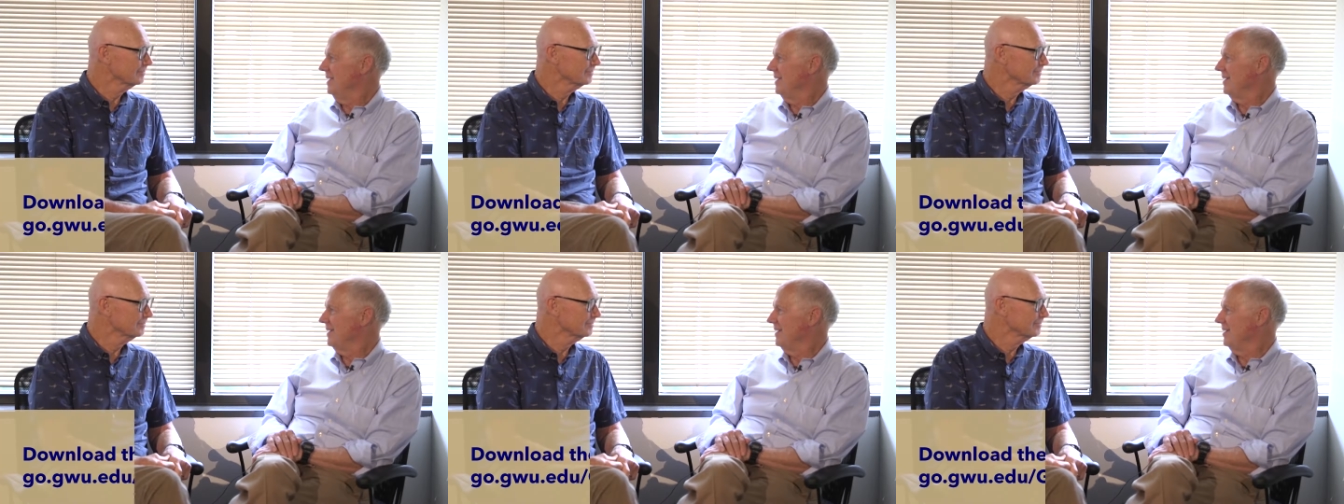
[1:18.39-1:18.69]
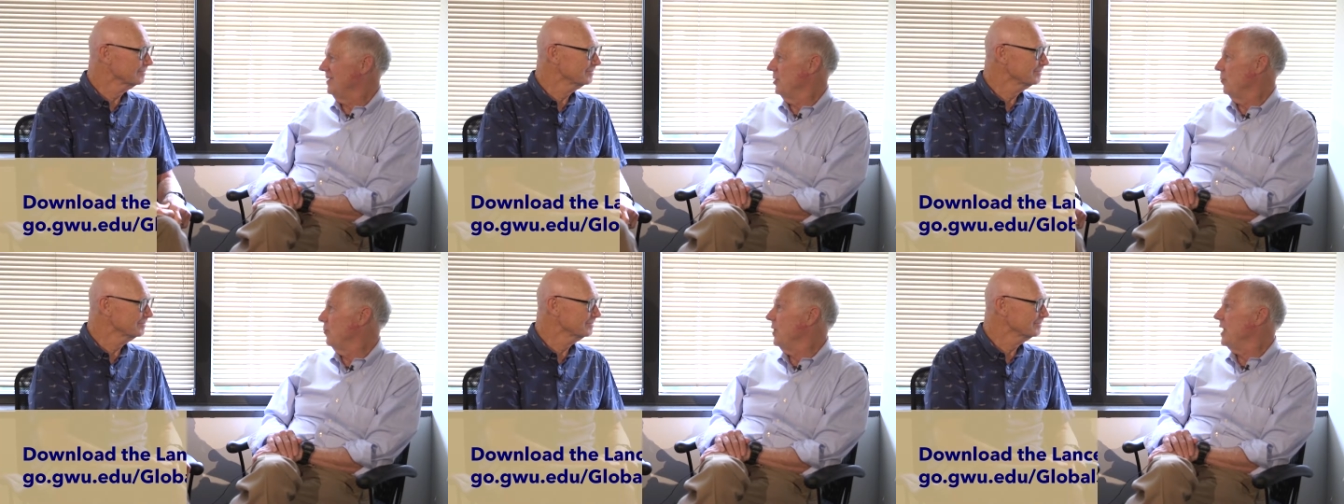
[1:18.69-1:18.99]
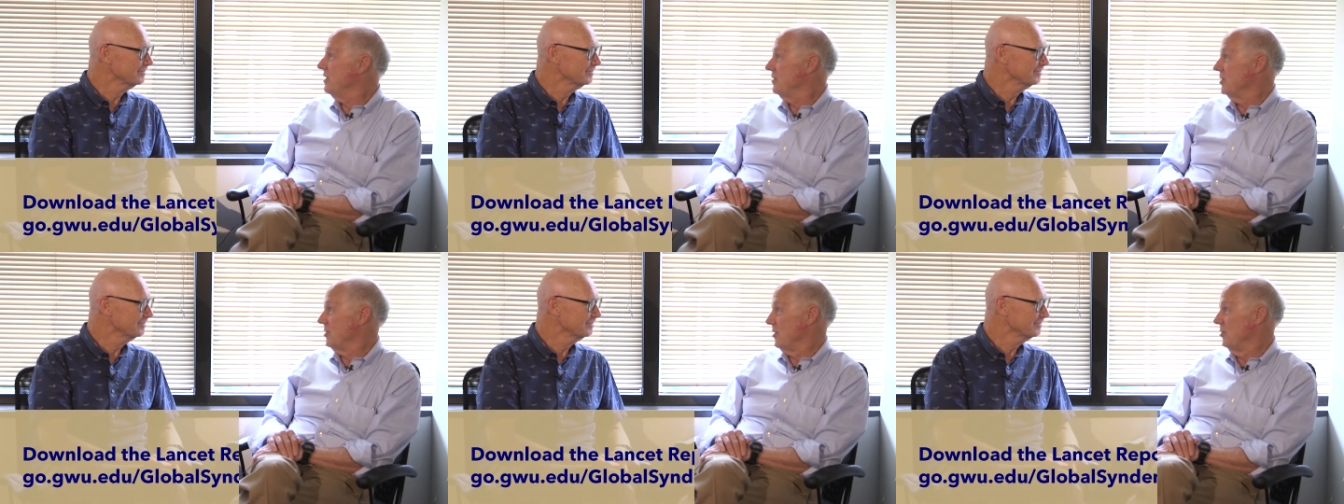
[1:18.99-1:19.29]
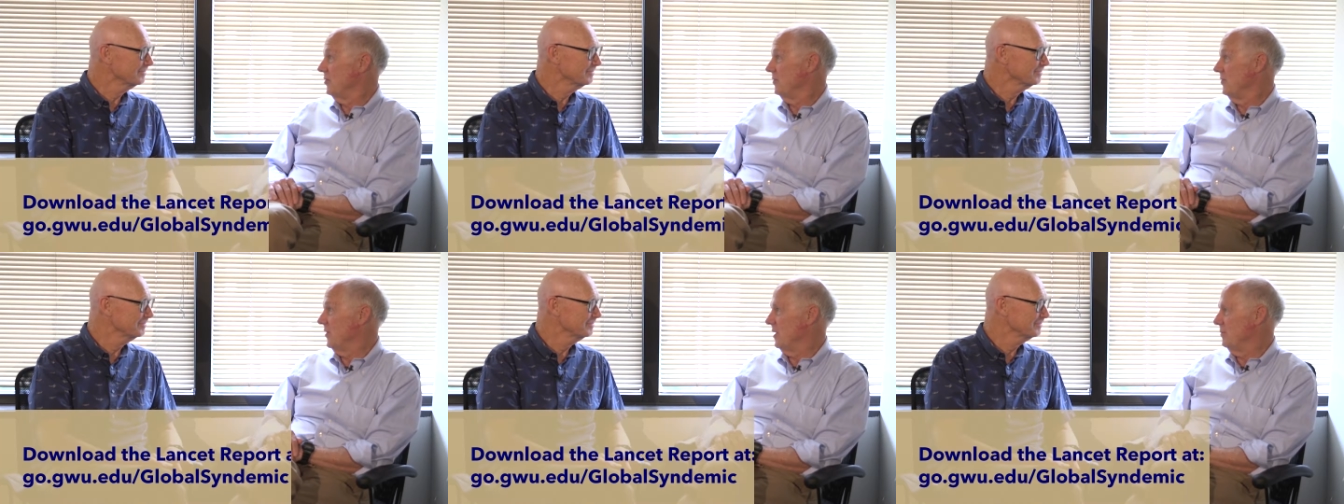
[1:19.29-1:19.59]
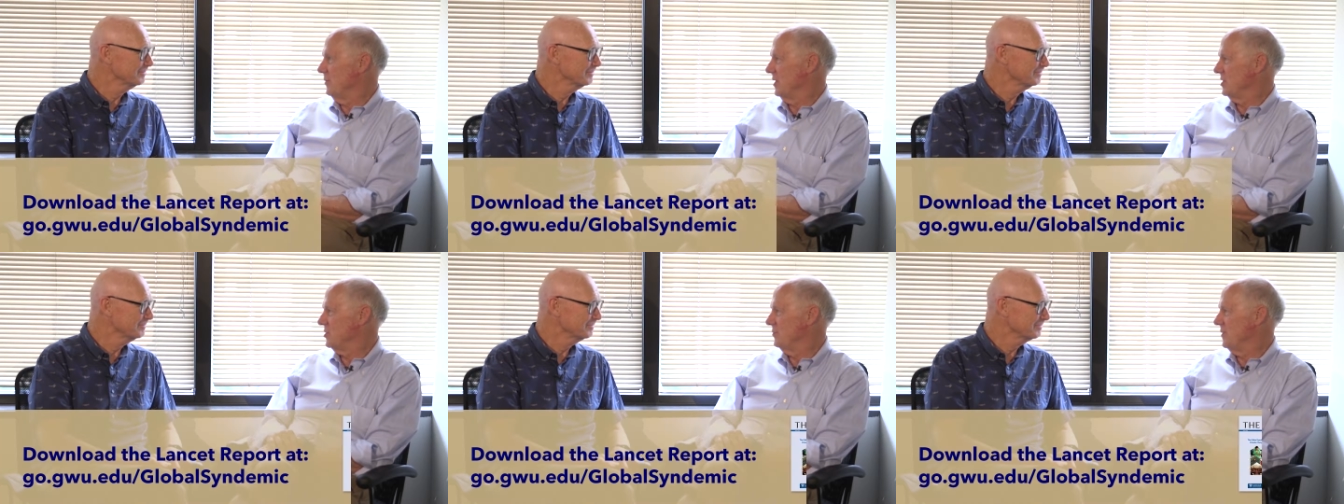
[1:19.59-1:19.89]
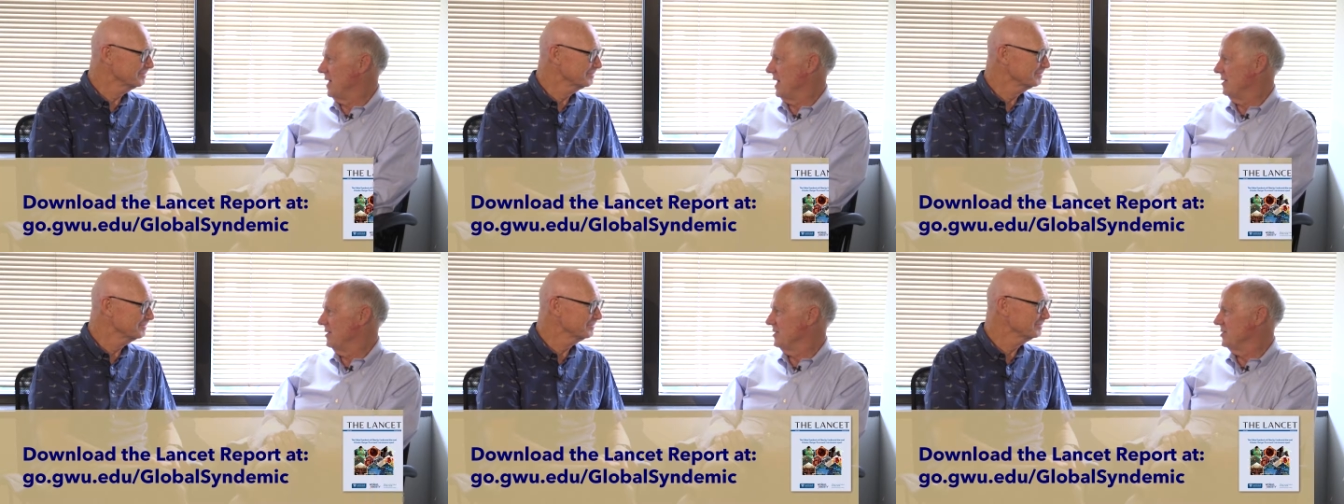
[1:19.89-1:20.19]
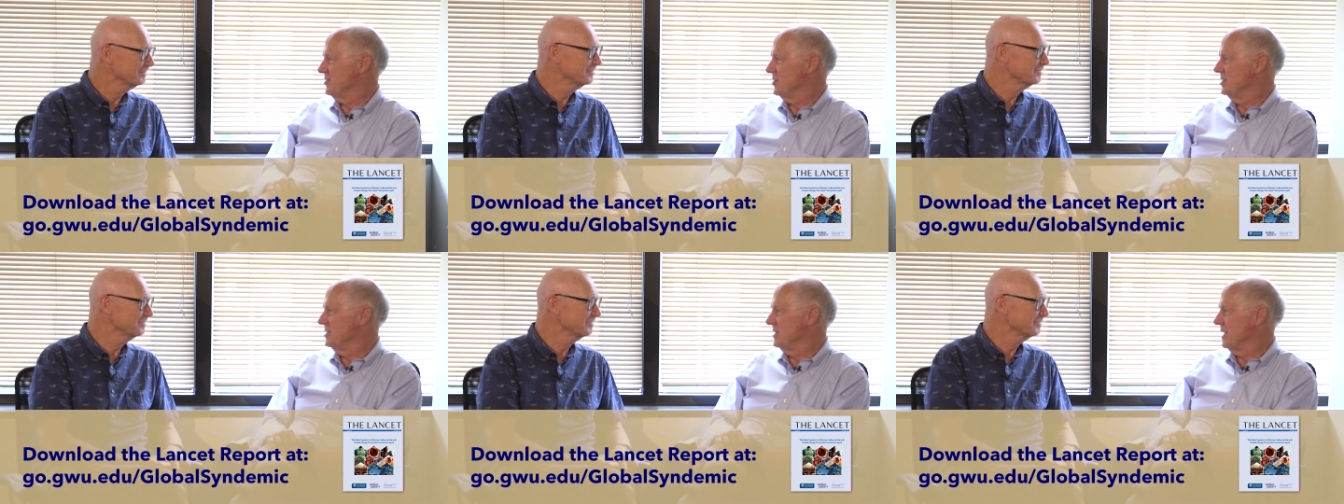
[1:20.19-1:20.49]
we didn't know very much
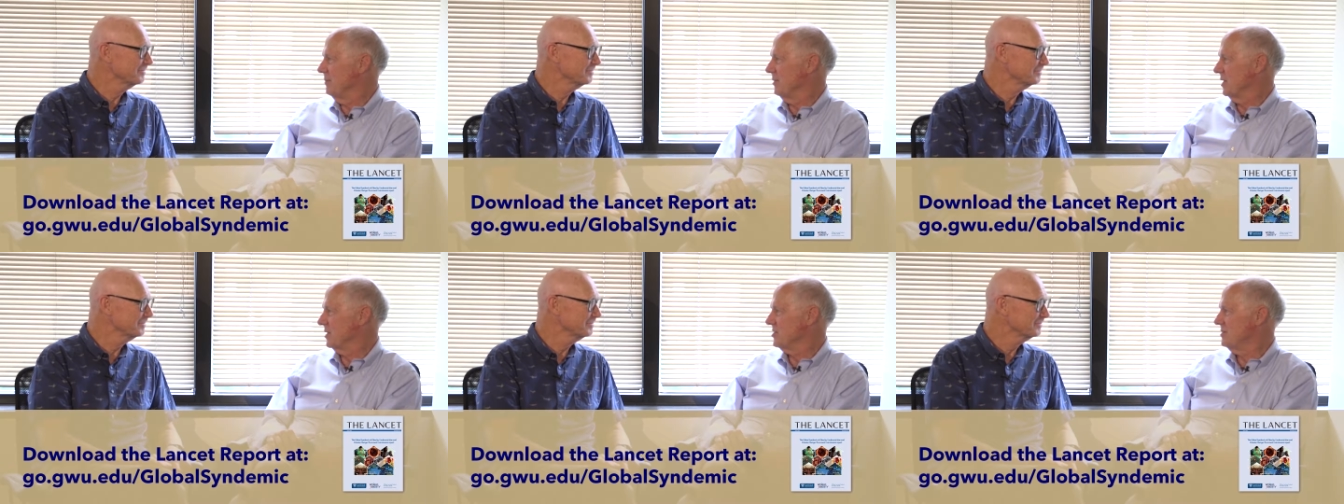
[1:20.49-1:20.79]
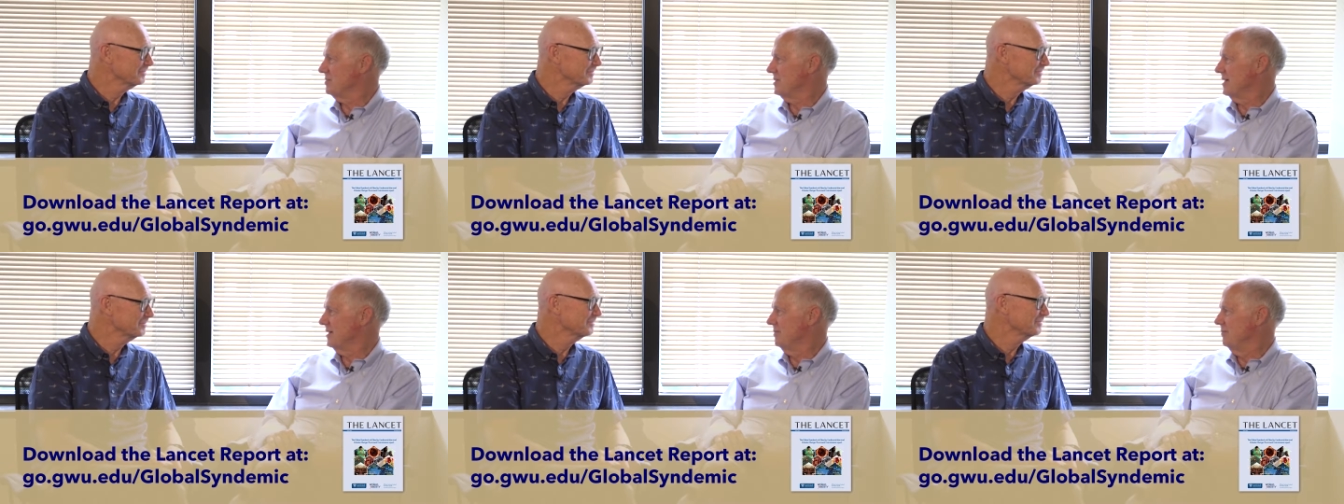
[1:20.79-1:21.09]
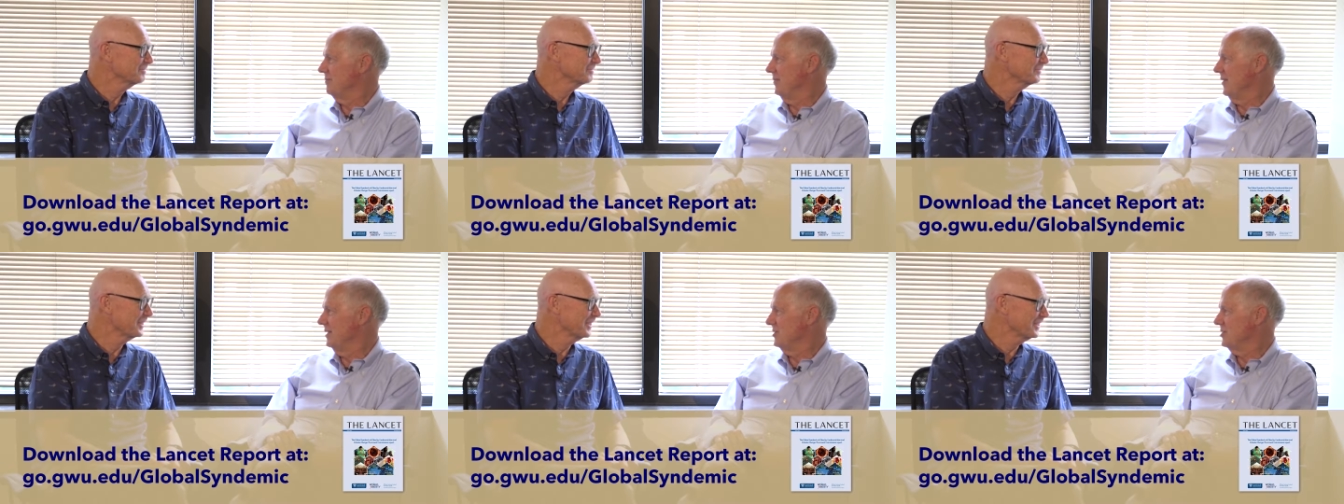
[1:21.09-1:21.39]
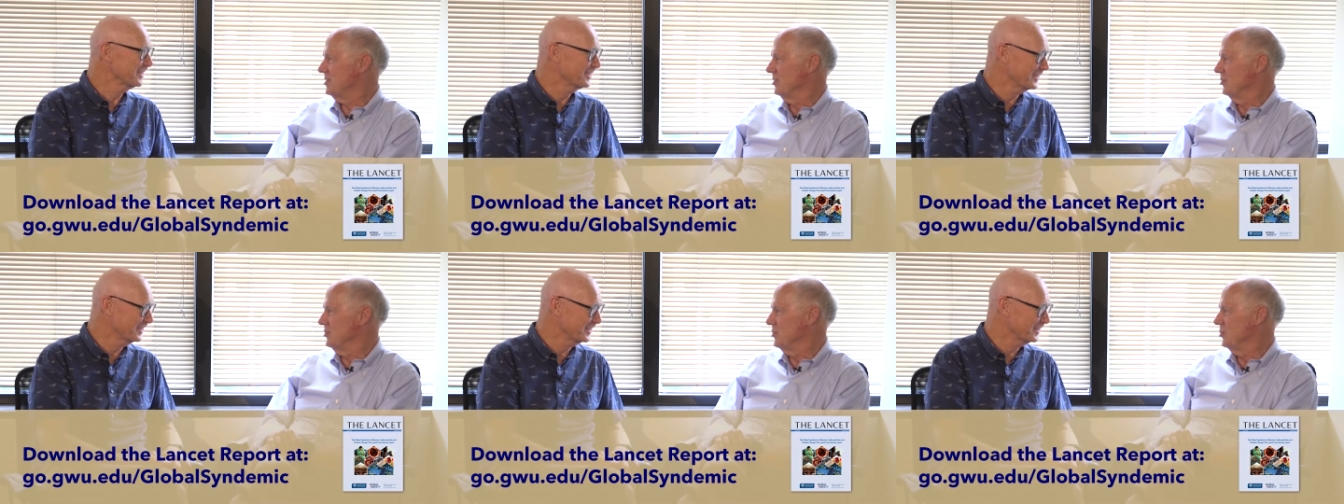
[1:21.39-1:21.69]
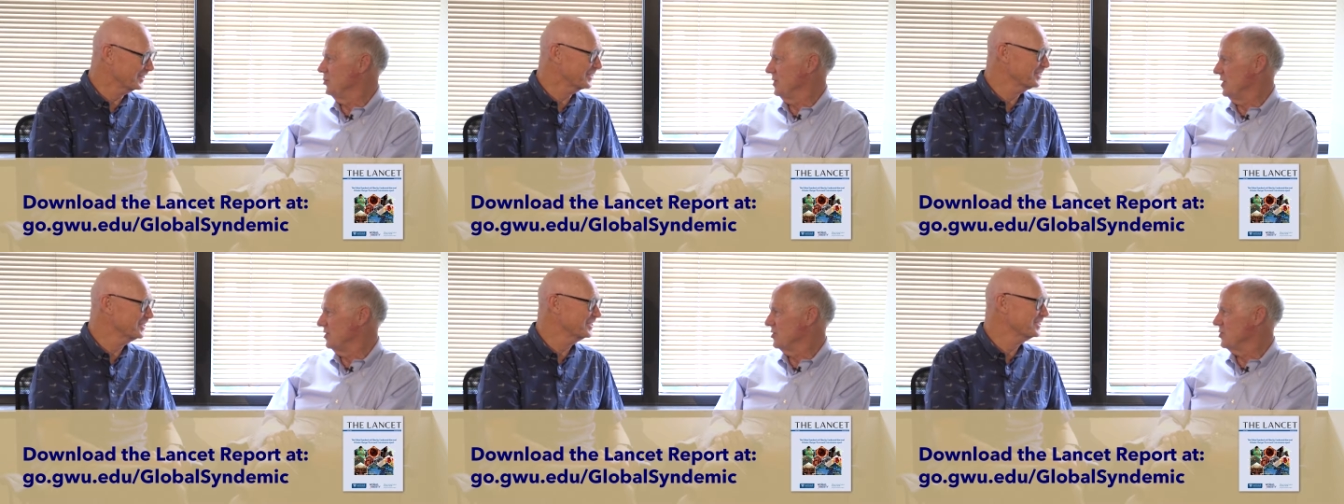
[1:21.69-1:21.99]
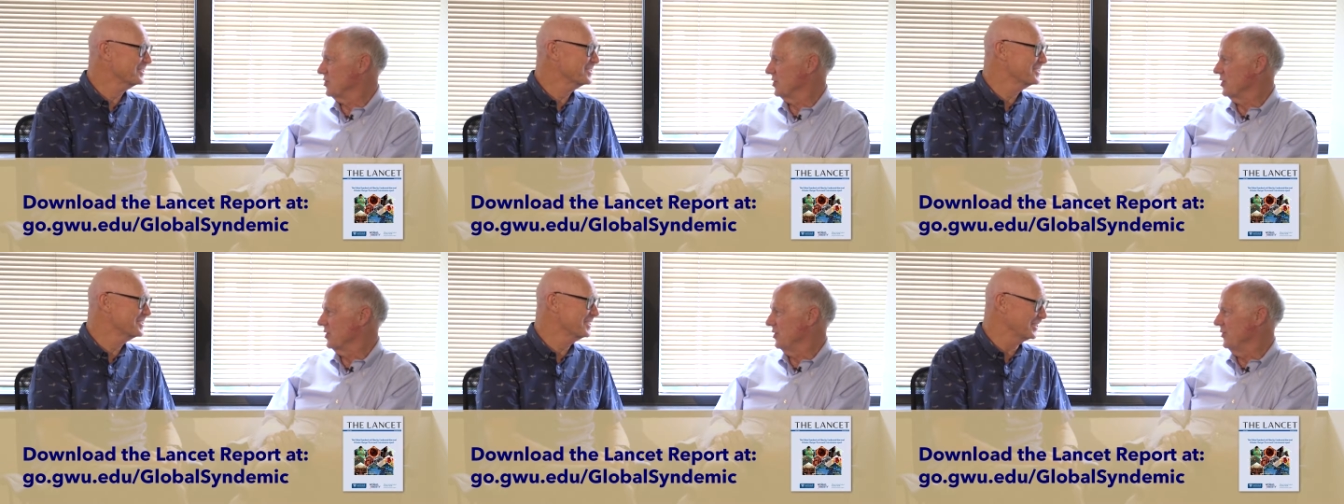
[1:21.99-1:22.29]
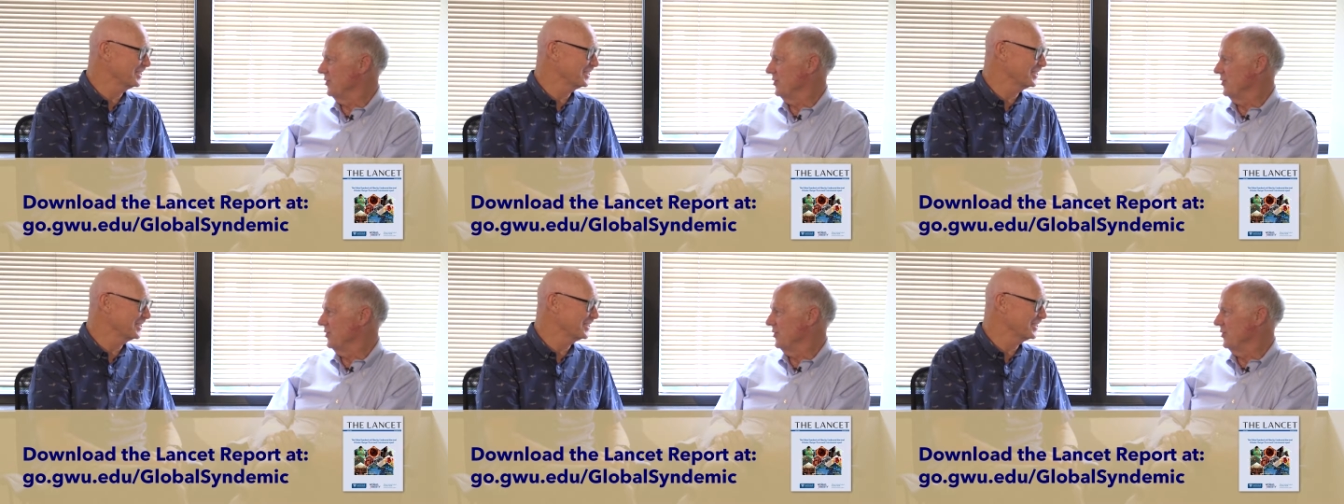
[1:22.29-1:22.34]
about syndemics until 2 years ago.